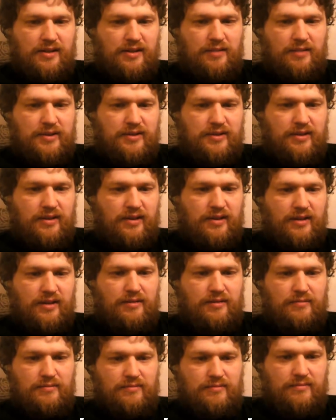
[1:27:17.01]
biscuit
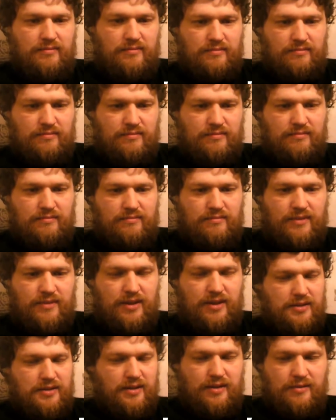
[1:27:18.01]
game. You just
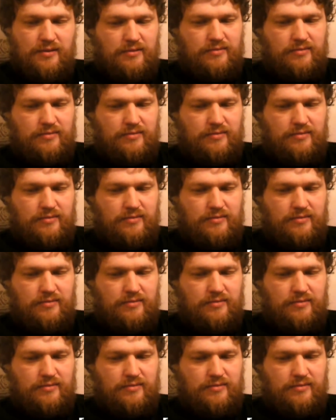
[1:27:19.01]
don't.